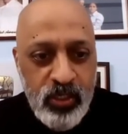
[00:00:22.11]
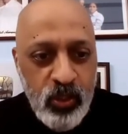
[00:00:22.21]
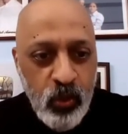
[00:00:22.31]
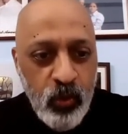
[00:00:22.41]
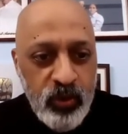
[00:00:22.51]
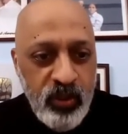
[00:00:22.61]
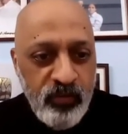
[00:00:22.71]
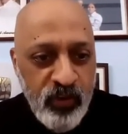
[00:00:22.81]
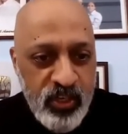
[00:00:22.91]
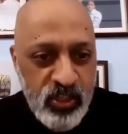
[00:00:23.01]
So
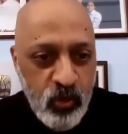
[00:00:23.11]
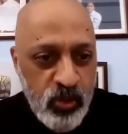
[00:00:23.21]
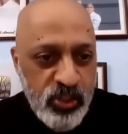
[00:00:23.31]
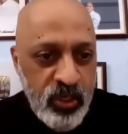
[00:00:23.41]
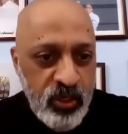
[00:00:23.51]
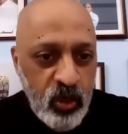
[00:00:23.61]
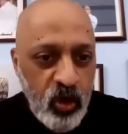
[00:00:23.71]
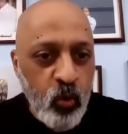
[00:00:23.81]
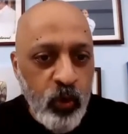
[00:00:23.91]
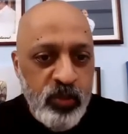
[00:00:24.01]
the first question,
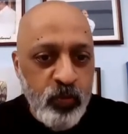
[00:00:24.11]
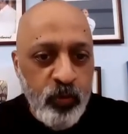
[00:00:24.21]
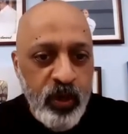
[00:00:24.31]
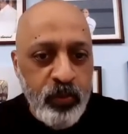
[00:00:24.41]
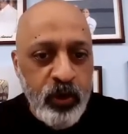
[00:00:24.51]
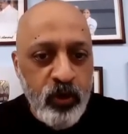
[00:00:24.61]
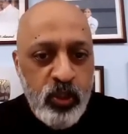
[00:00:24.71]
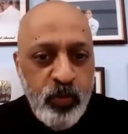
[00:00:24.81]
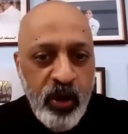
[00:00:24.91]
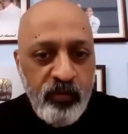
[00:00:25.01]
clockwise movement
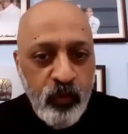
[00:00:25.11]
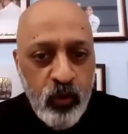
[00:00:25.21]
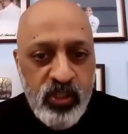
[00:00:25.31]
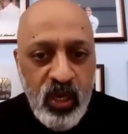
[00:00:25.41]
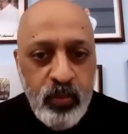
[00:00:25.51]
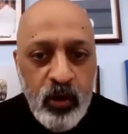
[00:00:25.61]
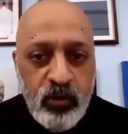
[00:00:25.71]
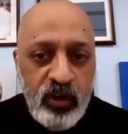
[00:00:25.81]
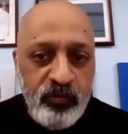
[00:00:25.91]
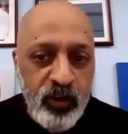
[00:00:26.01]
produced by a force
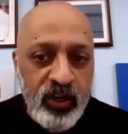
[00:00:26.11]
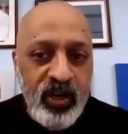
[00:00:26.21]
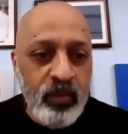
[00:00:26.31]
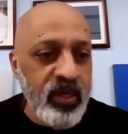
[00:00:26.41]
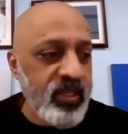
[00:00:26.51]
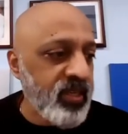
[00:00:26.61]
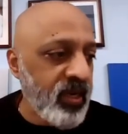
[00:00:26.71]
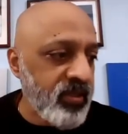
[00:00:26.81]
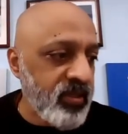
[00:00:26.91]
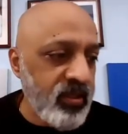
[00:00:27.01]
about a fulcrum is
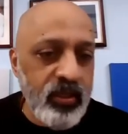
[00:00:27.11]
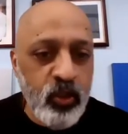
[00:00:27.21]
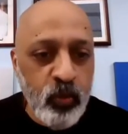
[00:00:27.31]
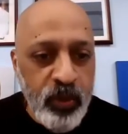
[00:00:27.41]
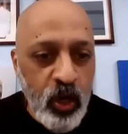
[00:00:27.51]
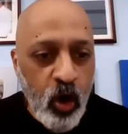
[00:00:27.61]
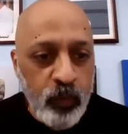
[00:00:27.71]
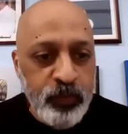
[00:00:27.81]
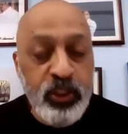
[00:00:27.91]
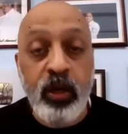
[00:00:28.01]
considered to be
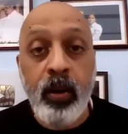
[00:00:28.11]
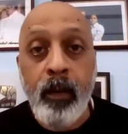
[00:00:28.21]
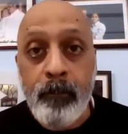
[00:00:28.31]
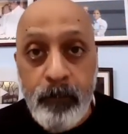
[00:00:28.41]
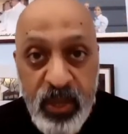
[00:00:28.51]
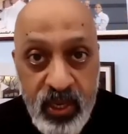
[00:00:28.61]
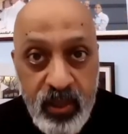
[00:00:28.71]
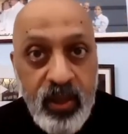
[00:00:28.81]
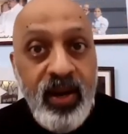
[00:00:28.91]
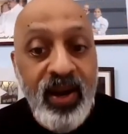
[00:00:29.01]
option B
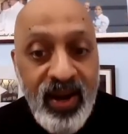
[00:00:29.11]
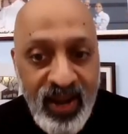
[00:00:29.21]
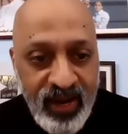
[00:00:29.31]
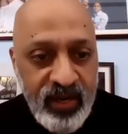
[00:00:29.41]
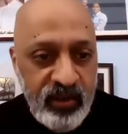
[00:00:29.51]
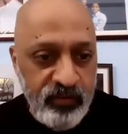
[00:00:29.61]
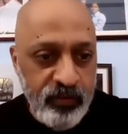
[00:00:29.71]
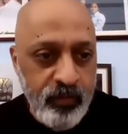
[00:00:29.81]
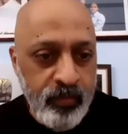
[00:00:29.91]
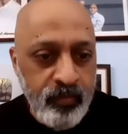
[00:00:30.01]
negative.